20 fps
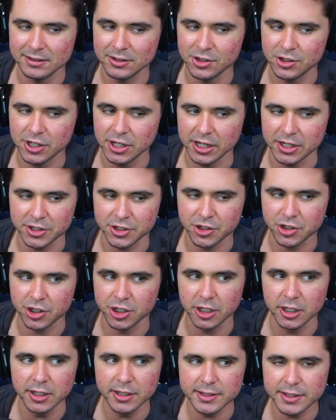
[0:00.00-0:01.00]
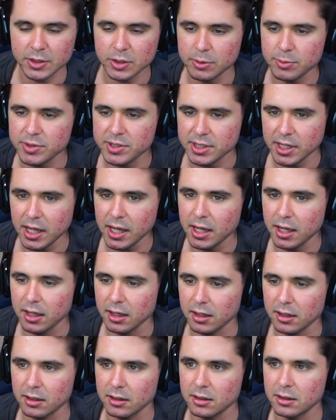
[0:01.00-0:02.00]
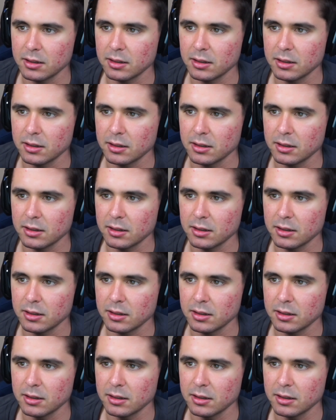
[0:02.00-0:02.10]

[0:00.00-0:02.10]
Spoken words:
She has cheats? That's what I'm saying.